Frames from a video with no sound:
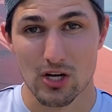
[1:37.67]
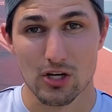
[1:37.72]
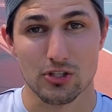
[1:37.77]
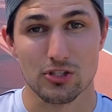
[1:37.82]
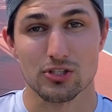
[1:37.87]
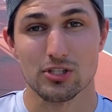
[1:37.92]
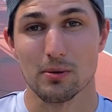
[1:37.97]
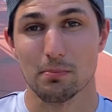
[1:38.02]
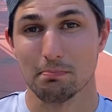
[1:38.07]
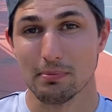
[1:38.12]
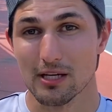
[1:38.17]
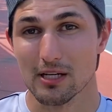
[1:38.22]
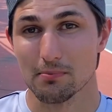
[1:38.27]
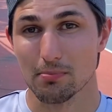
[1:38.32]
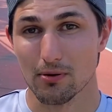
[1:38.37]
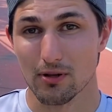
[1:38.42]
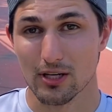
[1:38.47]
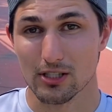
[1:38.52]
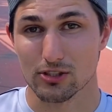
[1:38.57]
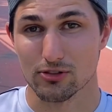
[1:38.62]
This is a big
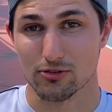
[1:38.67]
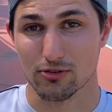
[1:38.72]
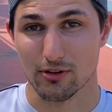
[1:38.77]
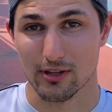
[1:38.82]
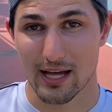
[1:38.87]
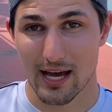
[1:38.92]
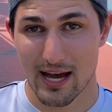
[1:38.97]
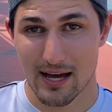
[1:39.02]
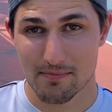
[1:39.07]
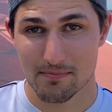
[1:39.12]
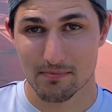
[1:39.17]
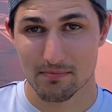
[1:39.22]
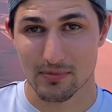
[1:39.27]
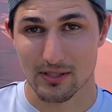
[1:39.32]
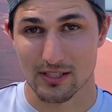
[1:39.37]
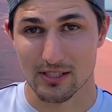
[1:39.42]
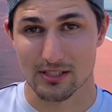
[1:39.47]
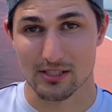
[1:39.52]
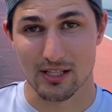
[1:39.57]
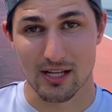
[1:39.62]
plus for that
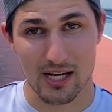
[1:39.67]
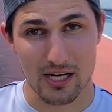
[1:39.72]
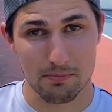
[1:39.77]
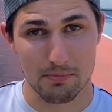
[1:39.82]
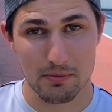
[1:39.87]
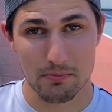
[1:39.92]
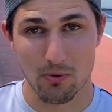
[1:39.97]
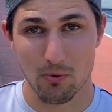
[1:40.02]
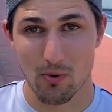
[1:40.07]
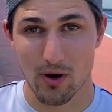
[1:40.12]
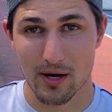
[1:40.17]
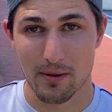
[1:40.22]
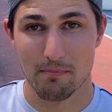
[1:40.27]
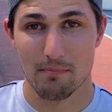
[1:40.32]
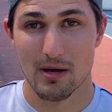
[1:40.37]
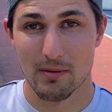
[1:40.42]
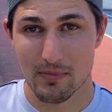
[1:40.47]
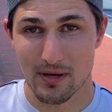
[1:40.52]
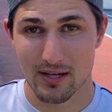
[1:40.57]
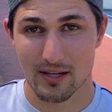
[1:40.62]
because a lot of people wanna
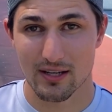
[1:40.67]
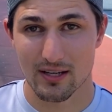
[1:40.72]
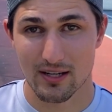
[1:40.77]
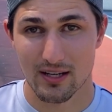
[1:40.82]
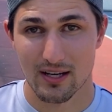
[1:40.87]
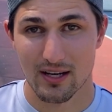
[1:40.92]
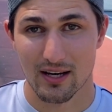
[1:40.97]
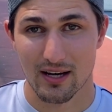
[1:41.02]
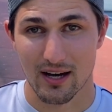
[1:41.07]
mimic